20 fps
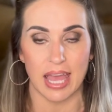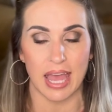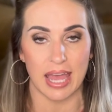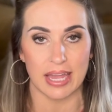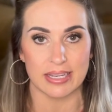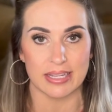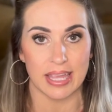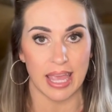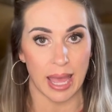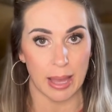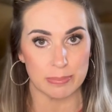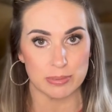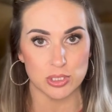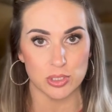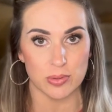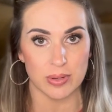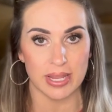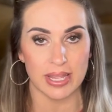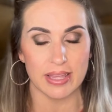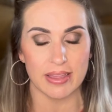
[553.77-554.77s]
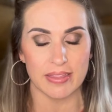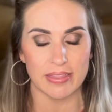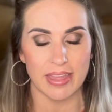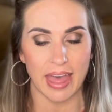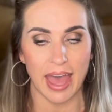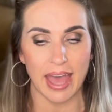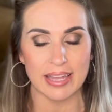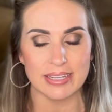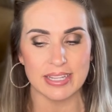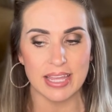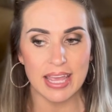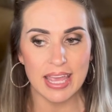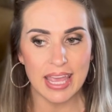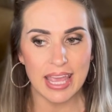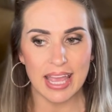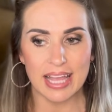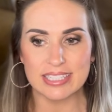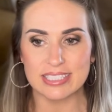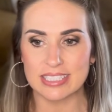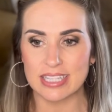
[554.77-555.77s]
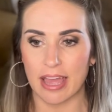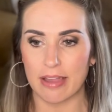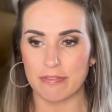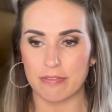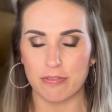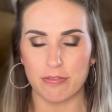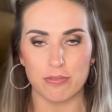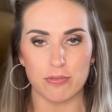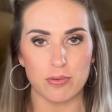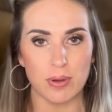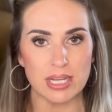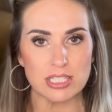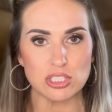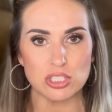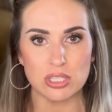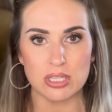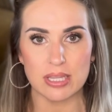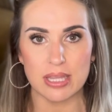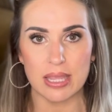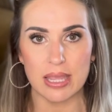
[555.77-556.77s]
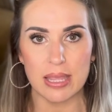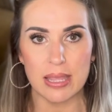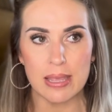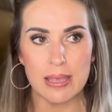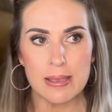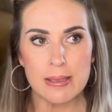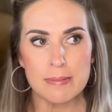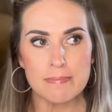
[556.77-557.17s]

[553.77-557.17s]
at capturing that. It's that freshly